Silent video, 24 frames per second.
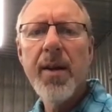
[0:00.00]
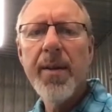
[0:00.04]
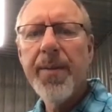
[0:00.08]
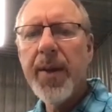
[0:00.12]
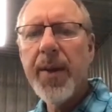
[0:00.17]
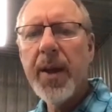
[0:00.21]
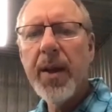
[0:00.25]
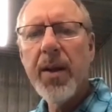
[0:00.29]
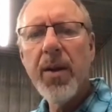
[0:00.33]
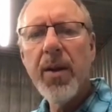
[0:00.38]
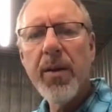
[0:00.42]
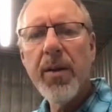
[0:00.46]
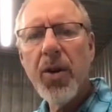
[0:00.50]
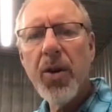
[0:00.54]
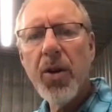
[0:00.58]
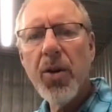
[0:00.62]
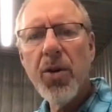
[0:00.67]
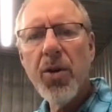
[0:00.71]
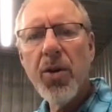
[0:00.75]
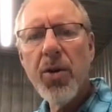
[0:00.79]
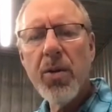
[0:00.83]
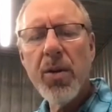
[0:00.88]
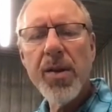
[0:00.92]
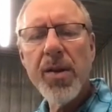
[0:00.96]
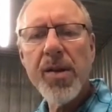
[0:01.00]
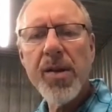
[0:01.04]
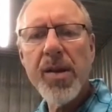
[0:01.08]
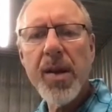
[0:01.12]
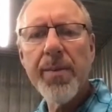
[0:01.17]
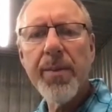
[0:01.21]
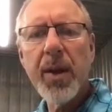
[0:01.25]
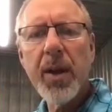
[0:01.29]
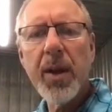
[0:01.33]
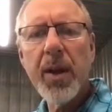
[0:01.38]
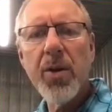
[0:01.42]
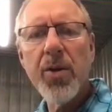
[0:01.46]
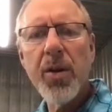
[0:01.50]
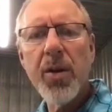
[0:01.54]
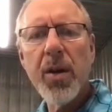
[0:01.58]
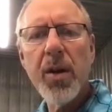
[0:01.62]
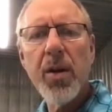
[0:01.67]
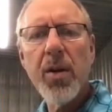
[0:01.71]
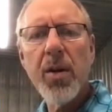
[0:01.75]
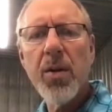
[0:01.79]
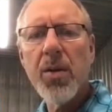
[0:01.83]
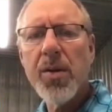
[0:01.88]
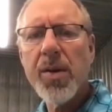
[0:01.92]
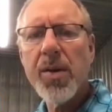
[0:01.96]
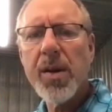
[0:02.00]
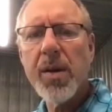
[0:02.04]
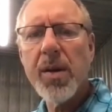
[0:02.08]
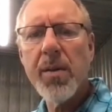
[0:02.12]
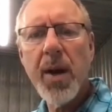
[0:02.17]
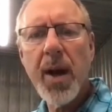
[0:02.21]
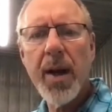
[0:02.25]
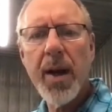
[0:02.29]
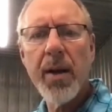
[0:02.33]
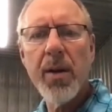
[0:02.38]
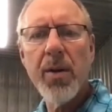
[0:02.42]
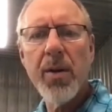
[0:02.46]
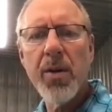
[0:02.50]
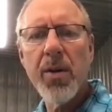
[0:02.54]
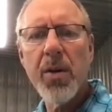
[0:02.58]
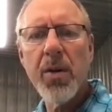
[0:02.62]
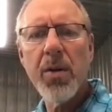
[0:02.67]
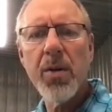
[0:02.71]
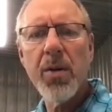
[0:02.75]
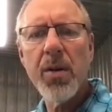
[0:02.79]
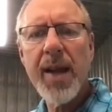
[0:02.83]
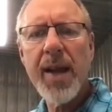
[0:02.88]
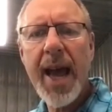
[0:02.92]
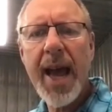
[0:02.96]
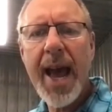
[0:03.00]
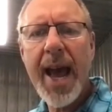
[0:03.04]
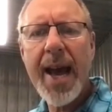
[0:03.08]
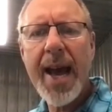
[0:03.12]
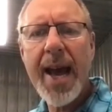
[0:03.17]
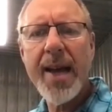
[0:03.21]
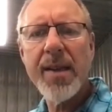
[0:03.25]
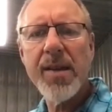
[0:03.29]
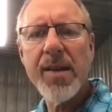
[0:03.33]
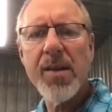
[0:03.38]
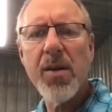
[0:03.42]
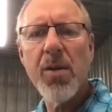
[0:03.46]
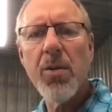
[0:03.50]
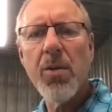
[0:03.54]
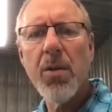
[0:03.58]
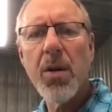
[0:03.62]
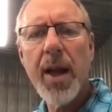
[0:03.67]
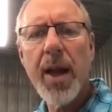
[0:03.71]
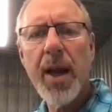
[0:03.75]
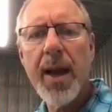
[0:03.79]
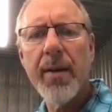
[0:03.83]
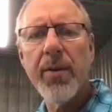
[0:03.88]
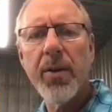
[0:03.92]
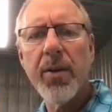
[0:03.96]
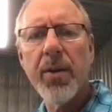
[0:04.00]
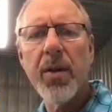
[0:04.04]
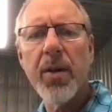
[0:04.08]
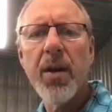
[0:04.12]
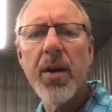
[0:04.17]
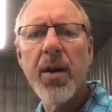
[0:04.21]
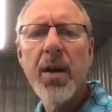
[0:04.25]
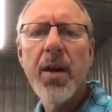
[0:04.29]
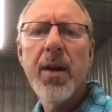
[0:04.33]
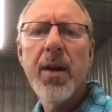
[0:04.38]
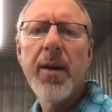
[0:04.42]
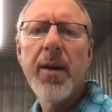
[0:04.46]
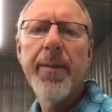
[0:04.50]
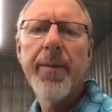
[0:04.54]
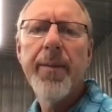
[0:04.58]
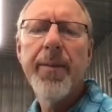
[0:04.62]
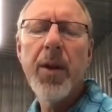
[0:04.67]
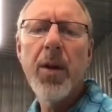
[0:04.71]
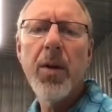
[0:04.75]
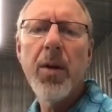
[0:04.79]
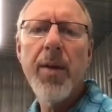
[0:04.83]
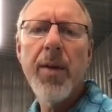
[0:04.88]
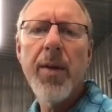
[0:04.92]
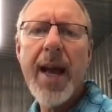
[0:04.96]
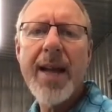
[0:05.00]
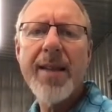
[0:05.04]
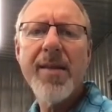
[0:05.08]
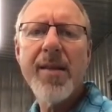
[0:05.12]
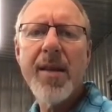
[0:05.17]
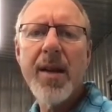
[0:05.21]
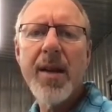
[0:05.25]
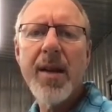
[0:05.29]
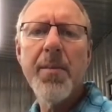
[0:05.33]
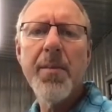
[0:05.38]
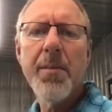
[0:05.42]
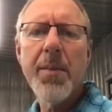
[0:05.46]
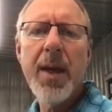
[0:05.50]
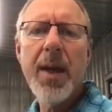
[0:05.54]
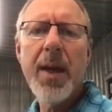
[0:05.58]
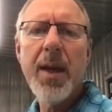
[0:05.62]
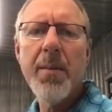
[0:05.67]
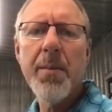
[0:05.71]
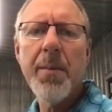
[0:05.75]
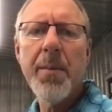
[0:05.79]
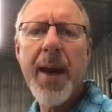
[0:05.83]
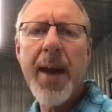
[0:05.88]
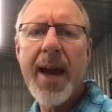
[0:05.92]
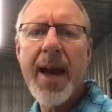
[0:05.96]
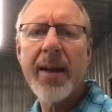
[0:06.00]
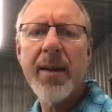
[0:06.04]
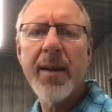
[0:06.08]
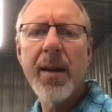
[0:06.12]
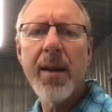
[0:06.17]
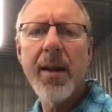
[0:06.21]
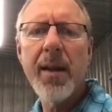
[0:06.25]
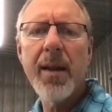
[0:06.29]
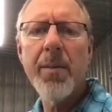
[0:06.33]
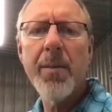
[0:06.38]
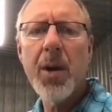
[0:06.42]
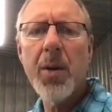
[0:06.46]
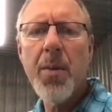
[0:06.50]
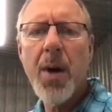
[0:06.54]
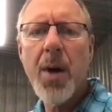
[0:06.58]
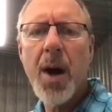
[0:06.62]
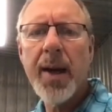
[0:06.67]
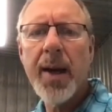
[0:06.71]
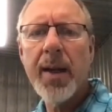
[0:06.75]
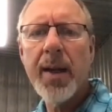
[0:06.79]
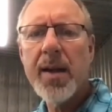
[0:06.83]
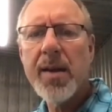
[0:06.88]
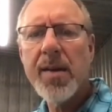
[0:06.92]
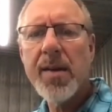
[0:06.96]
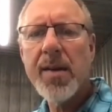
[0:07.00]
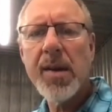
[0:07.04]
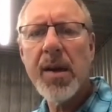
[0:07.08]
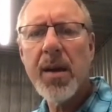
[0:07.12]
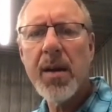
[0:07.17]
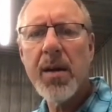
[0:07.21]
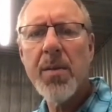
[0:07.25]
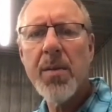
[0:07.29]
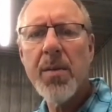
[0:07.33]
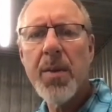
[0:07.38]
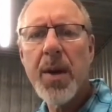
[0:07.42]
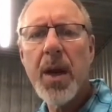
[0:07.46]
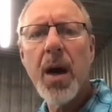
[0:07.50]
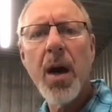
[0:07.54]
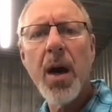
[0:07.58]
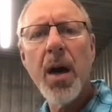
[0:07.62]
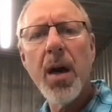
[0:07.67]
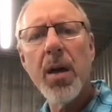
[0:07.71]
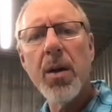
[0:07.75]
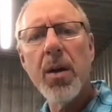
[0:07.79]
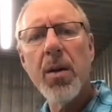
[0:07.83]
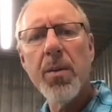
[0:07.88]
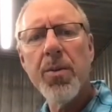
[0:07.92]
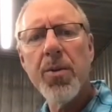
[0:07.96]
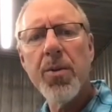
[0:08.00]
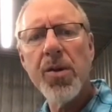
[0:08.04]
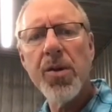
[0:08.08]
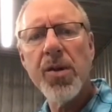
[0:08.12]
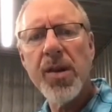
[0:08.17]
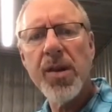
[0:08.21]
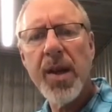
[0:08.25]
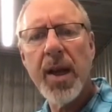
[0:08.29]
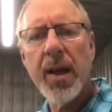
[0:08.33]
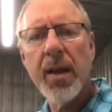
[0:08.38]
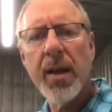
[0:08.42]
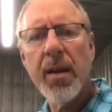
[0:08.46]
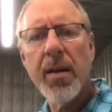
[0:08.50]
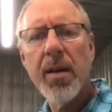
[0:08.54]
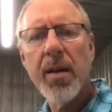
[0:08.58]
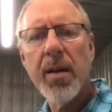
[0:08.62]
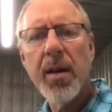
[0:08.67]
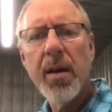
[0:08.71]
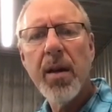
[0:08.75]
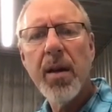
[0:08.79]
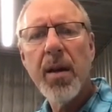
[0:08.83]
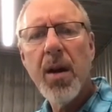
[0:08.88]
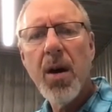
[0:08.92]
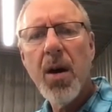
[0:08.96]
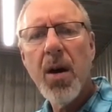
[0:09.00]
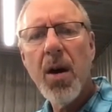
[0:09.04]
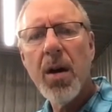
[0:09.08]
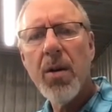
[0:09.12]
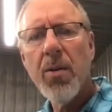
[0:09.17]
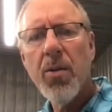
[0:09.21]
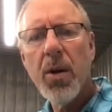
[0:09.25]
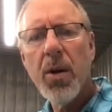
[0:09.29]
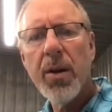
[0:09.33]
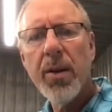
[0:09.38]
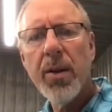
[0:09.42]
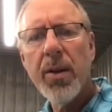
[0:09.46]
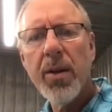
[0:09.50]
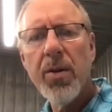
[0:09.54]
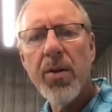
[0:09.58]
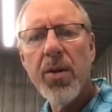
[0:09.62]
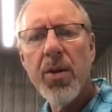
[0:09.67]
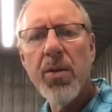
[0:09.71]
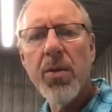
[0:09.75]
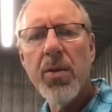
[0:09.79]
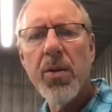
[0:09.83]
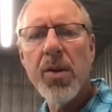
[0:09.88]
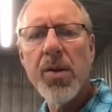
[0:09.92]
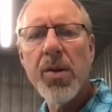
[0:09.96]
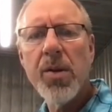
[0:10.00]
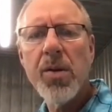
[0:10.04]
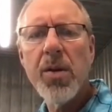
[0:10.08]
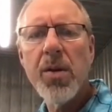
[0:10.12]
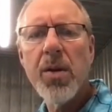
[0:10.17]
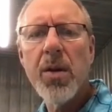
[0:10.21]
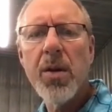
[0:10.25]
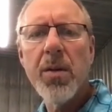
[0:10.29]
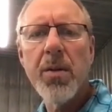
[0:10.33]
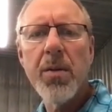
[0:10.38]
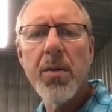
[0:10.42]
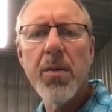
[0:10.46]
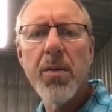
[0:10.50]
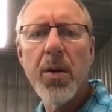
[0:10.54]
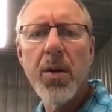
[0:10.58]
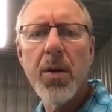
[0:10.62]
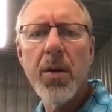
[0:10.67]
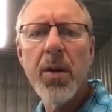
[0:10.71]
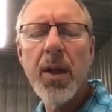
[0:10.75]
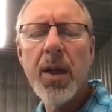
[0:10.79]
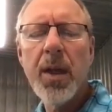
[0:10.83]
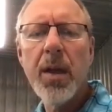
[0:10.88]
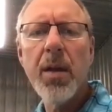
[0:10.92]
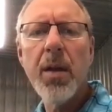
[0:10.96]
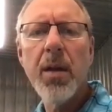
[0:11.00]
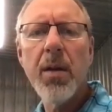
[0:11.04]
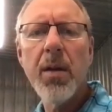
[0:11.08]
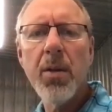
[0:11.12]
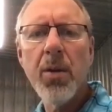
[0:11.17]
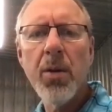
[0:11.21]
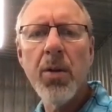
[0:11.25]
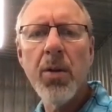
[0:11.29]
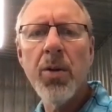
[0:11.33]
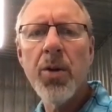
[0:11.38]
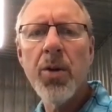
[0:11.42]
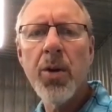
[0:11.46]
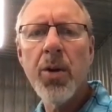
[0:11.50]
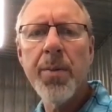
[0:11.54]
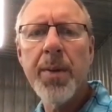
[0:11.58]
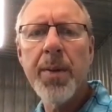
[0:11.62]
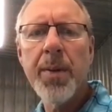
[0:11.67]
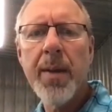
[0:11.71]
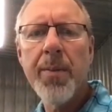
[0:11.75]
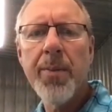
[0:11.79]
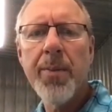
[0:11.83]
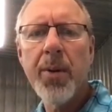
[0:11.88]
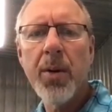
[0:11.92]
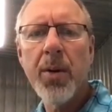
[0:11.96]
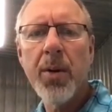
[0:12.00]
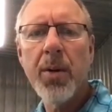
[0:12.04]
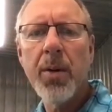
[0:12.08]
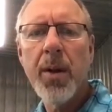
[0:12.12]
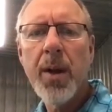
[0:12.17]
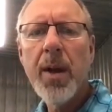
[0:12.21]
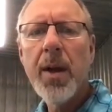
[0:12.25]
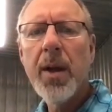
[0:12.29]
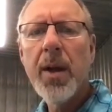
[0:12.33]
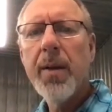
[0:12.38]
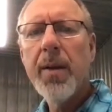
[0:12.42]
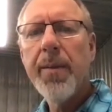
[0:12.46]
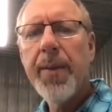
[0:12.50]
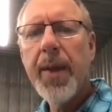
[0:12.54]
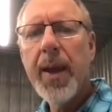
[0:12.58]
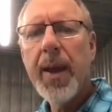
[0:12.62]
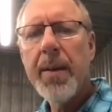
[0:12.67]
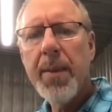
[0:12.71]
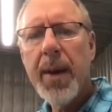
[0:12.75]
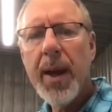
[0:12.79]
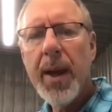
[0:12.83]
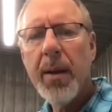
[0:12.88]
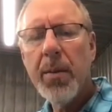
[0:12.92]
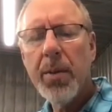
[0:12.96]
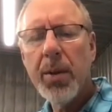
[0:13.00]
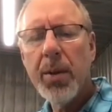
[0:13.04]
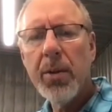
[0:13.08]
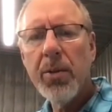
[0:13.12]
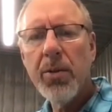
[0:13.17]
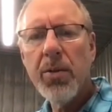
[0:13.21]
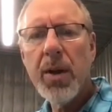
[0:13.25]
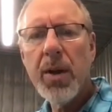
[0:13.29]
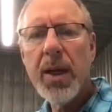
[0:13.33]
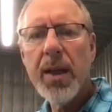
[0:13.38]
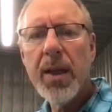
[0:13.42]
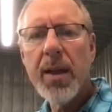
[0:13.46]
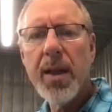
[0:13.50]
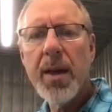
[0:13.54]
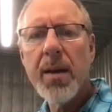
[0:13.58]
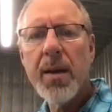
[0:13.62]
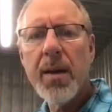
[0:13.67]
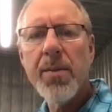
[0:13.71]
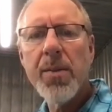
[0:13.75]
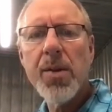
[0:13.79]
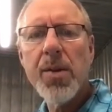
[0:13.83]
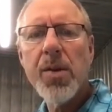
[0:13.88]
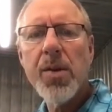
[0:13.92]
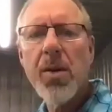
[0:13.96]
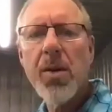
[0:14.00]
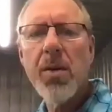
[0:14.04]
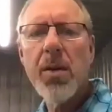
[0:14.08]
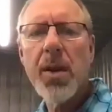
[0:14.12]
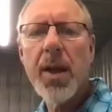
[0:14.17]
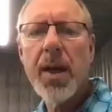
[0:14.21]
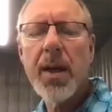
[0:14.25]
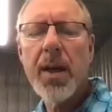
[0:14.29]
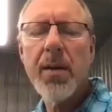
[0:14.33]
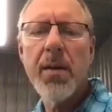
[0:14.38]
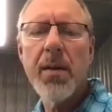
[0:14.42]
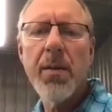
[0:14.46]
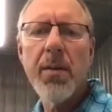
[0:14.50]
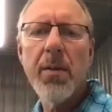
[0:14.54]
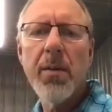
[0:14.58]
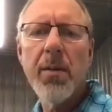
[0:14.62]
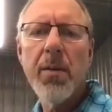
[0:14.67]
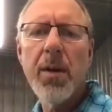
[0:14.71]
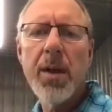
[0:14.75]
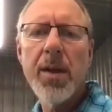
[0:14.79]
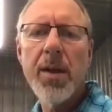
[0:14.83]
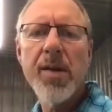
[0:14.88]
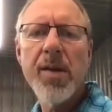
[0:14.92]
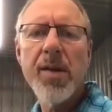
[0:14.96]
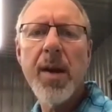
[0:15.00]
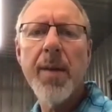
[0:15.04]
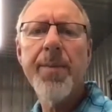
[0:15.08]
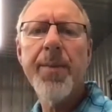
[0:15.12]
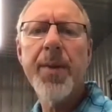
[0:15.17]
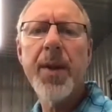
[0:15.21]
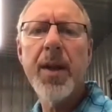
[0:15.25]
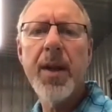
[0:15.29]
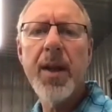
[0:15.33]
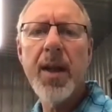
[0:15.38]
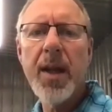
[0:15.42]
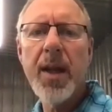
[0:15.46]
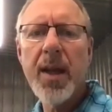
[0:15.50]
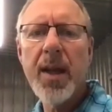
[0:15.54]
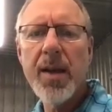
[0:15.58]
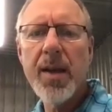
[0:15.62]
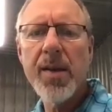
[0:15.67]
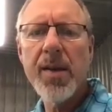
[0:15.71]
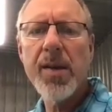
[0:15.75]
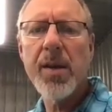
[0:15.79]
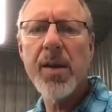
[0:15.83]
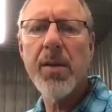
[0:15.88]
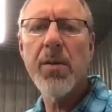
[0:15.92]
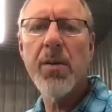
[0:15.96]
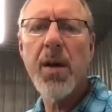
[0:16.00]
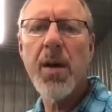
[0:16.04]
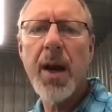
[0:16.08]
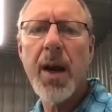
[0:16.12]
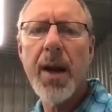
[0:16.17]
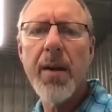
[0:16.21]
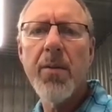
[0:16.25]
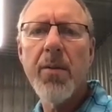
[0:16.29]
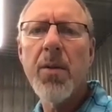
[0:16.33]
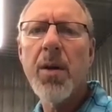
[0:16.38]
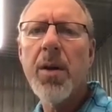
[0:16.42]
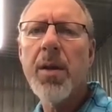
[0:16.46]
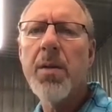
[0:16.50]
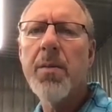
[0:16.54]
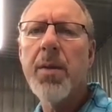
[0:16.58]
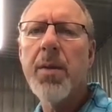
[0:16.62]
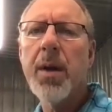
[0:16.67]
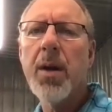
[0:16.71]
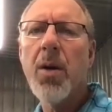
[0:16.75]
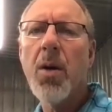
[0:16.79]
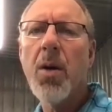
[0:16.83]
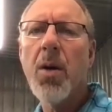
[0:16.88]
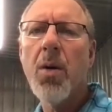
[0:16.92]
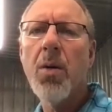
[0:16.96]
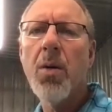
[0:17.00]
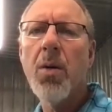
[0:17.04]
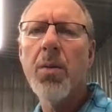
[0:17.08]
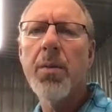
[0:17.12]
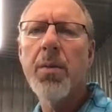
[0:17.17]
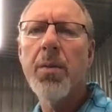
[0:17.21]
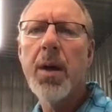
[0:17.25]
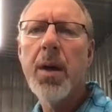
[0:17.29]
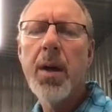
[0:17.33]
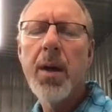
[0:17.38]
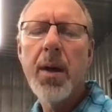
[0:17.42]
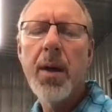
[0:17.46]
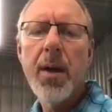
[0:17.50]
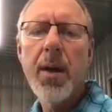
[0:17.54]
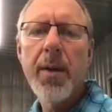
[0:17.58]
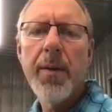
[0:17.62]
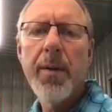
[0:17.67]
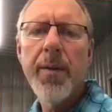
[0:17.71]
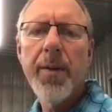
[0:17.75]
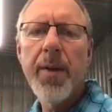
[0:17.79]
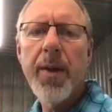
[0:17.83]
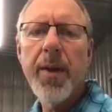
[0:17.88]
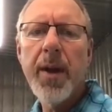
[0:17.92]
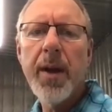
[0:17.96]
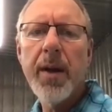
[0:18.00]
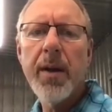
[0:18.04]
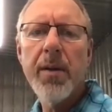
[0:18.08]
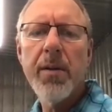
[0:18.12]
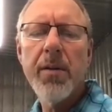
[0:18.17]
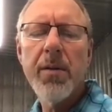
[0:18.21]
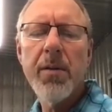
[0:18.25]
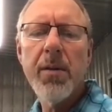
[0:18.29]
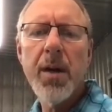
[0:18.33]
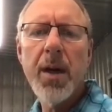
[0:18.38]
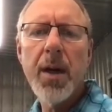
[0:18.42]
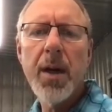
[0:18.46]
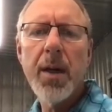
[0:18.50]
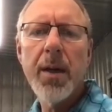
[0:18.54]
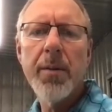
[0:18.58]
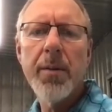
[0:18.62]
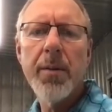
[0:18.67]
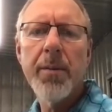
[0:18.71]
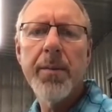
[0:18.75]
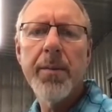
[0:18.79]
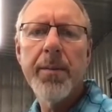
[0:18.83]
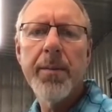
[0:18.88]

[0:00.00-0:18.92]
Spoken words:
And if you're doing something critical, some kind of critical task or whatever, that's going to be impacting them. Their mind isn't going to be 100% on what they're doing. So you need to learn your people and be able to read them, so that when something isn't right with them at home, they're